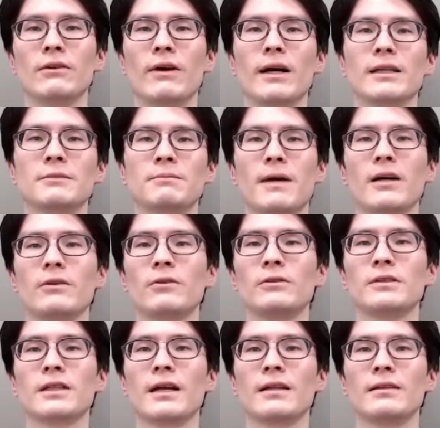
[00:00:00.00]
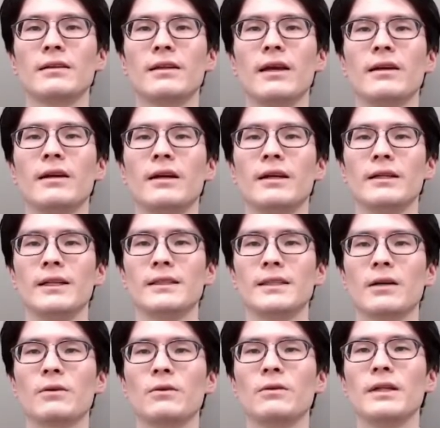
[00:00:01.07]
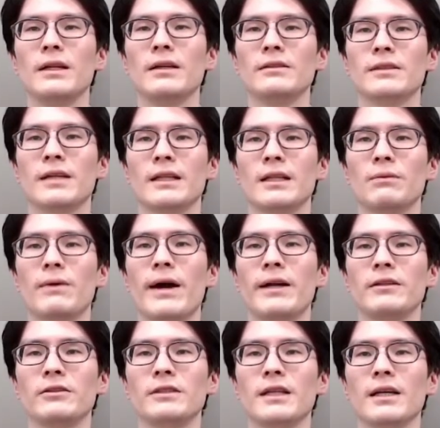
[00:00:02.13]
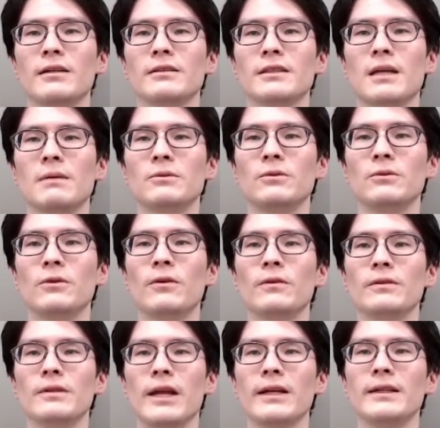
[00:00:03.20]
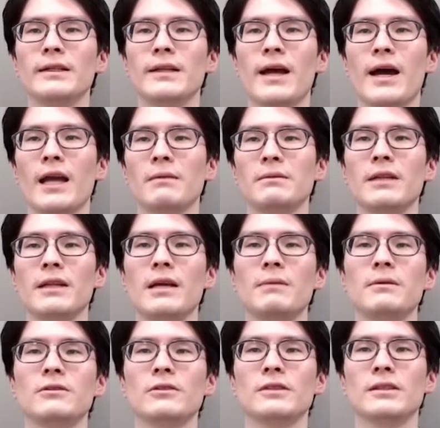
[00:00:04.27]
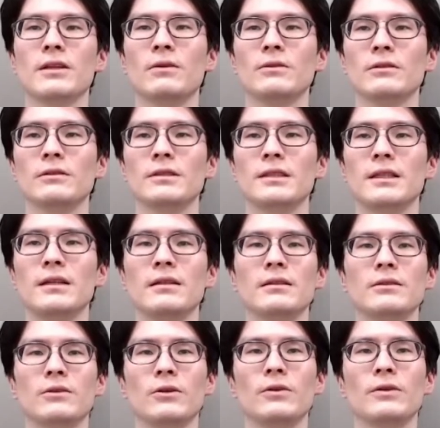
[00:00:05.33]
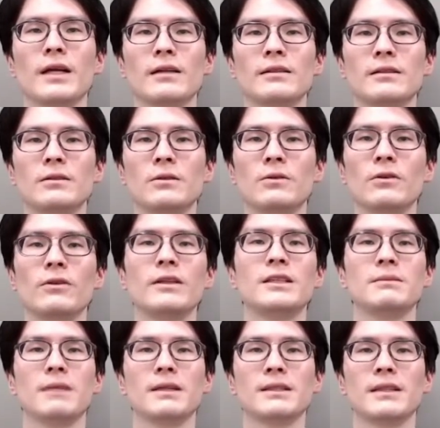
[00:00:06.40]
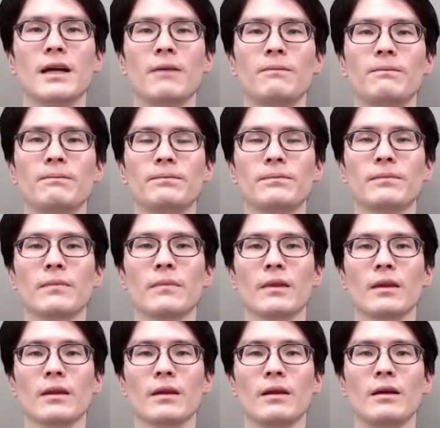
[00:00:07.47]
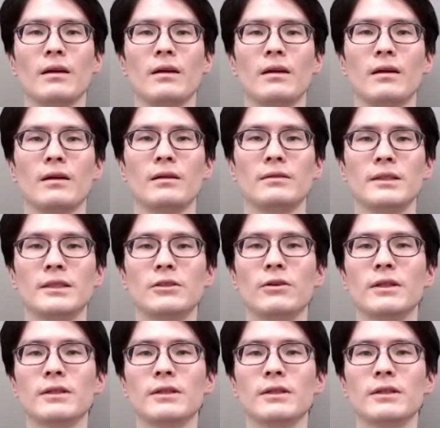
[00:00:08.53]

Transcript: data corruption detection, we decided to use Spark to save the checksum of the erasure coded files as a Hive table on a daily basis and compare them.